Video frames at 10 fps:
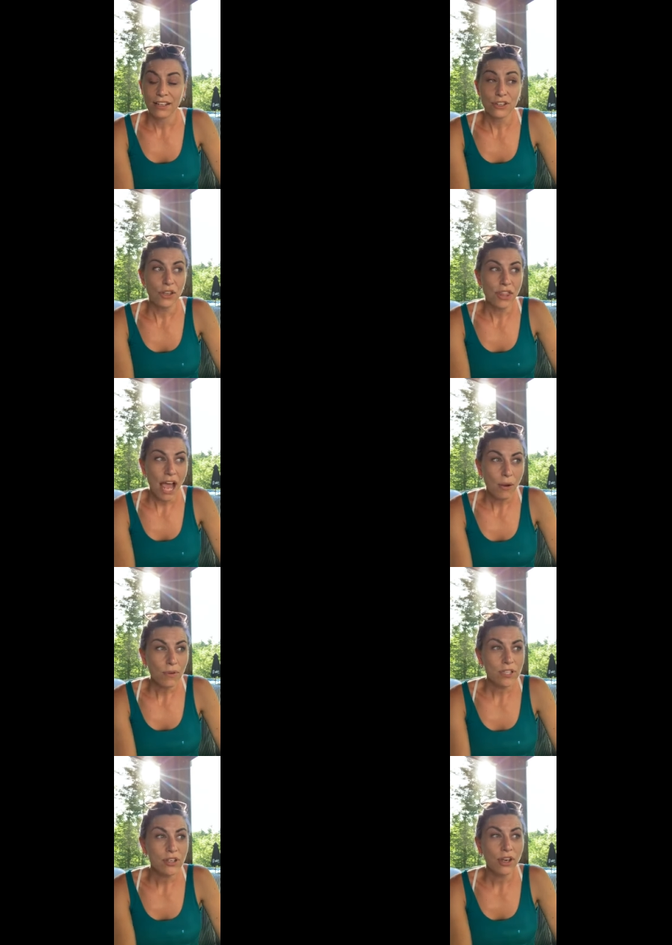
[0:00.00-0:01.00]
So that
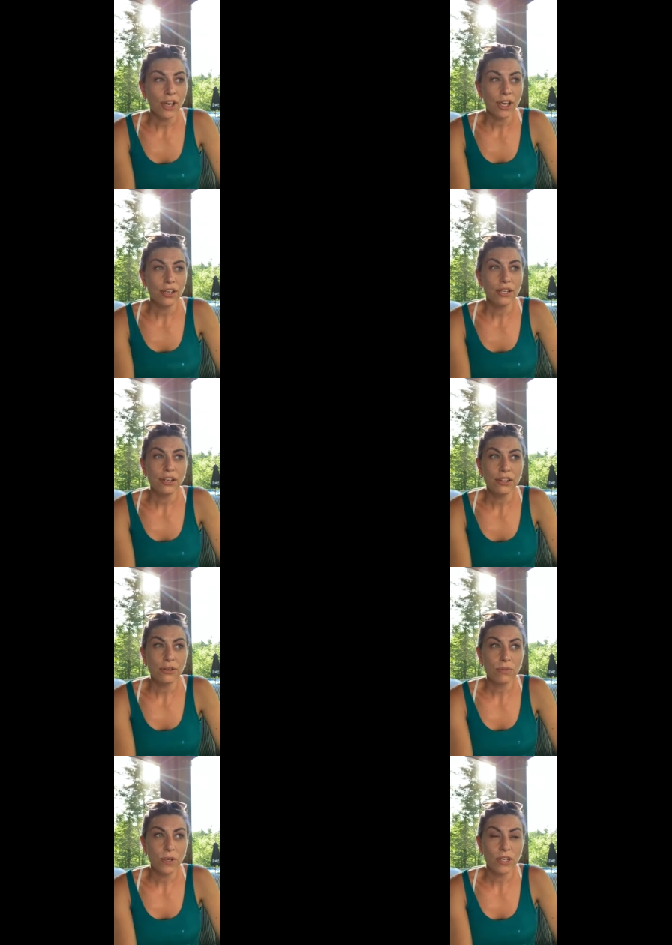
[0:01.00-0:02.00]
was good.
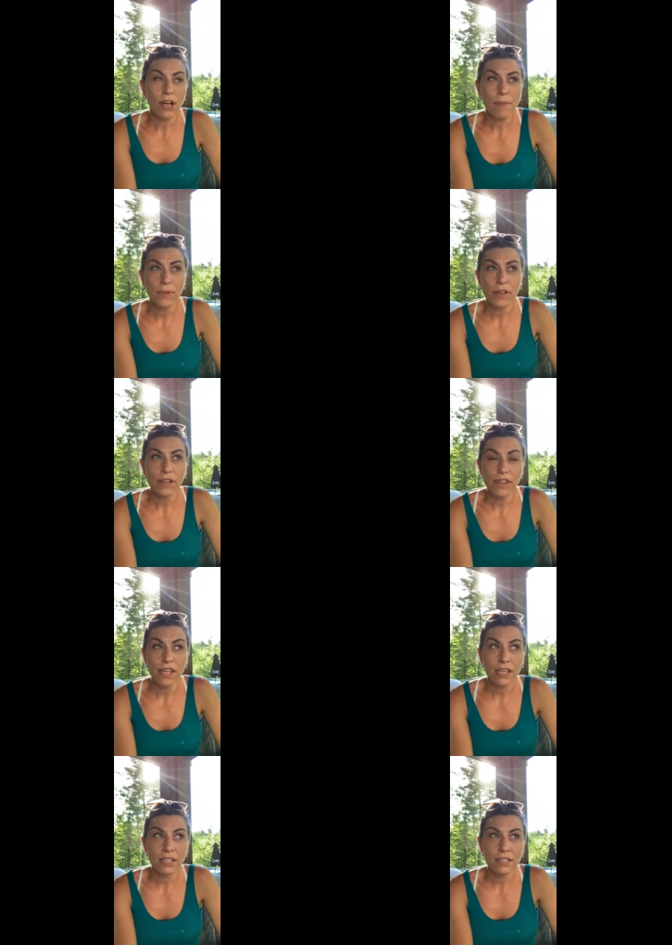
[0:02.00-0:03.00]
There were a couple of
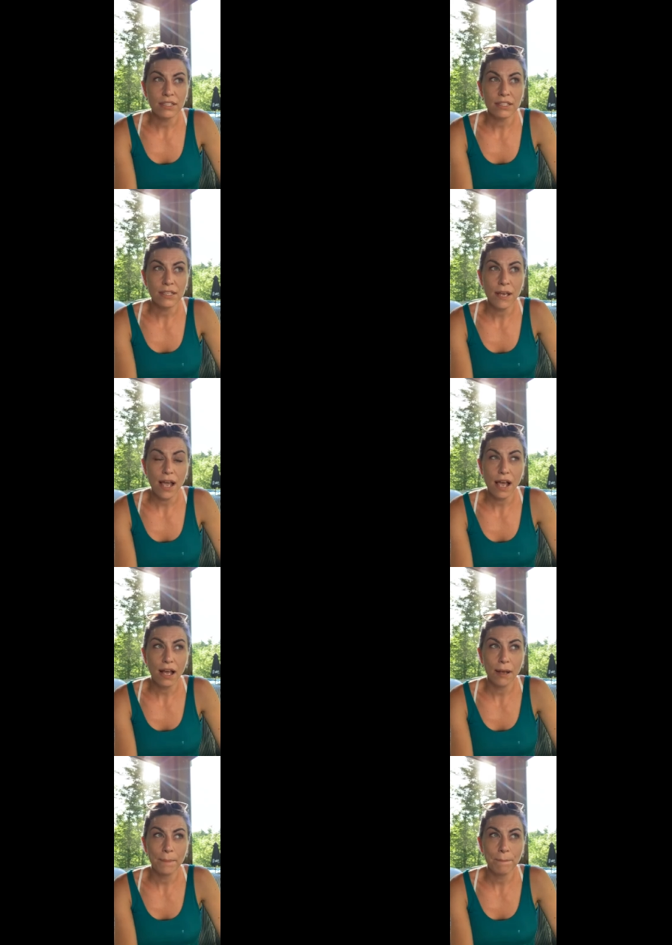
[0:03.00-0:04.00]
things
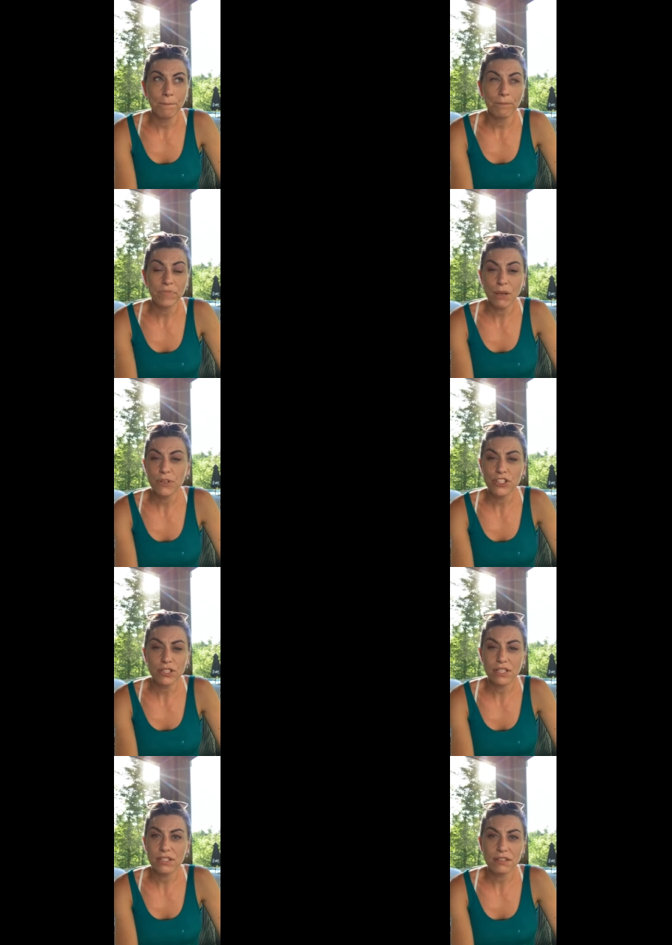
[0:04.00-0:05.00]
that we
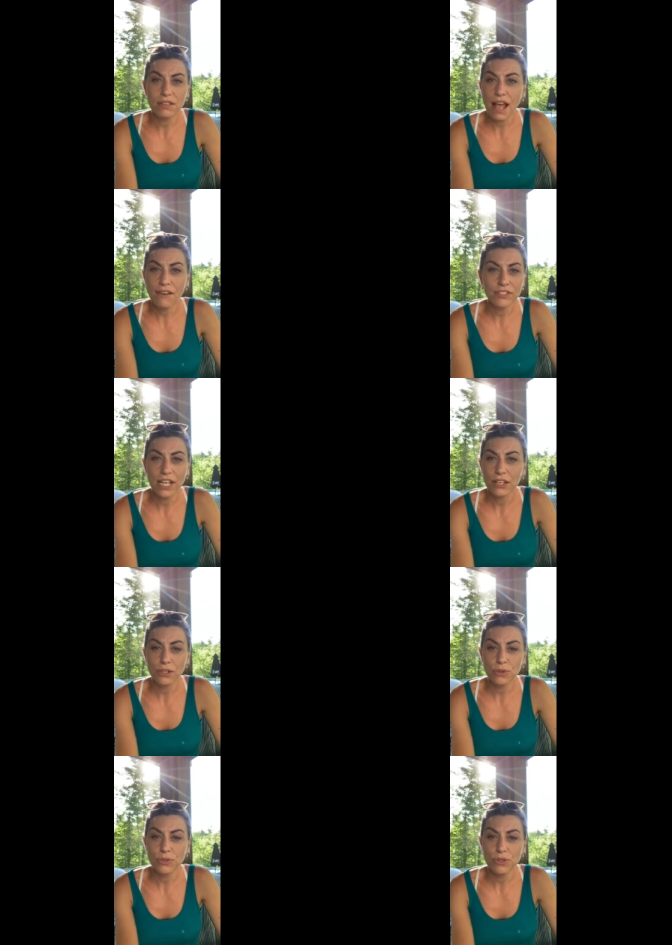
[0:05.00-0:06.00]
just have to get
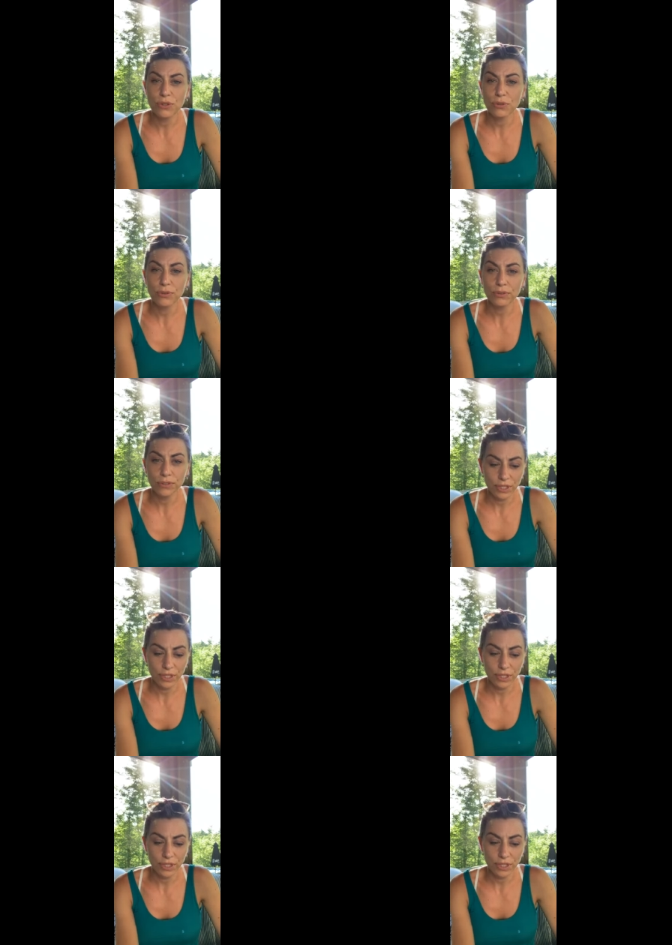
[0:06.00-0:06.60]
used to,